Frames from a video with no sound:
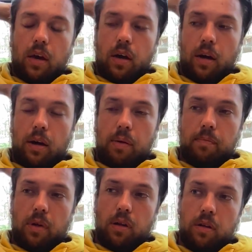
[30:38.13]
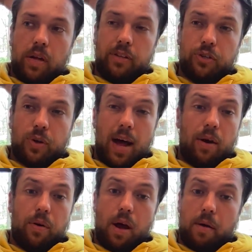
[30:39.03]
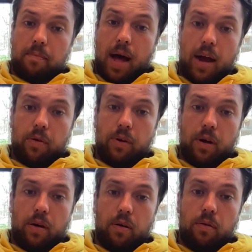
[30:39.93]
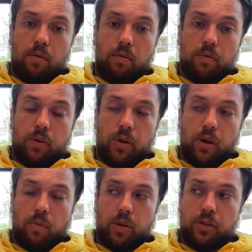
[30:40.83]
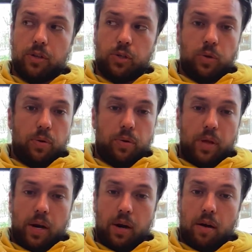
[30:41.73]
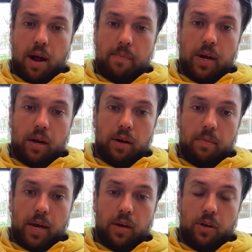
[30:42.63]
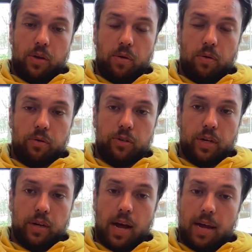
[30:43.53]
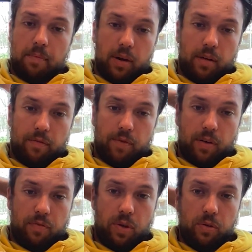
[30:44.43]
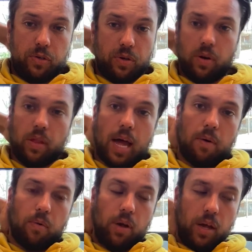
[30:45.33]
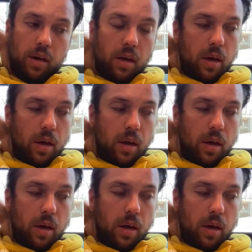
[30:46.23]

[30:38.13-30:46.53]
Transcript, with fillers: Um, and so I don't know. I don't know, you know, what's the truth there. I'm not going to make a huge indictment of, of Houston on that one.